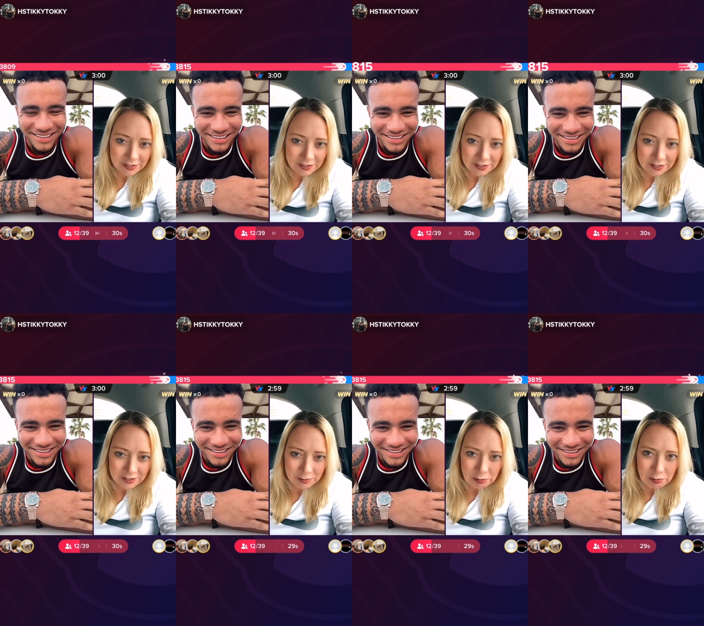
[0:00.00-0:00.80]

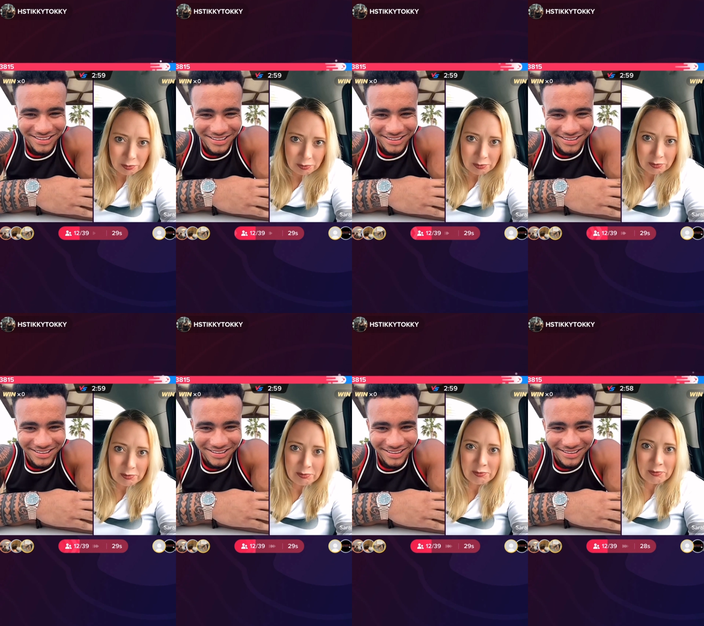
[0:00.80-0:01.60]

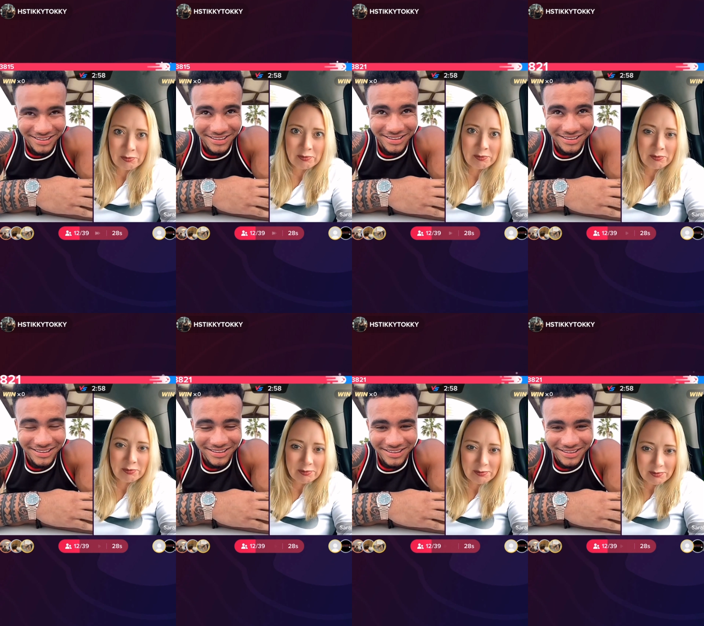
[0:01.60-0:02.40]

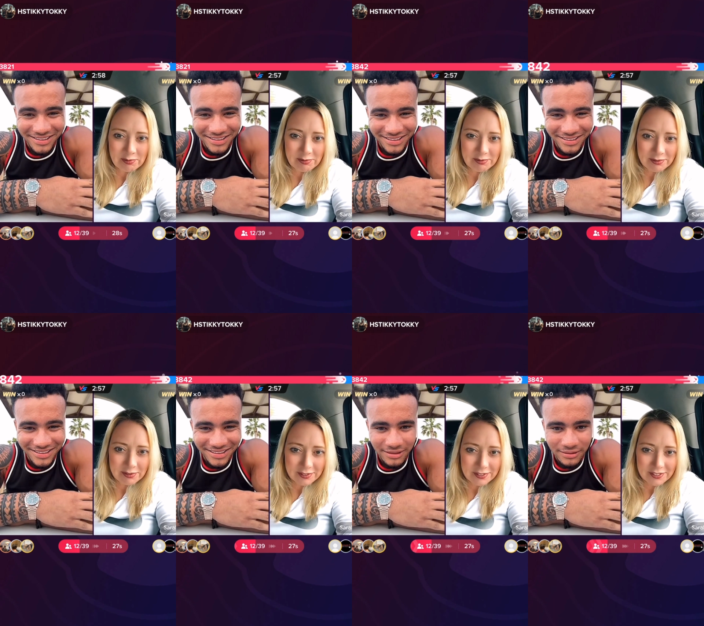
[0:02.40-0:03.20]
Nobody speaks.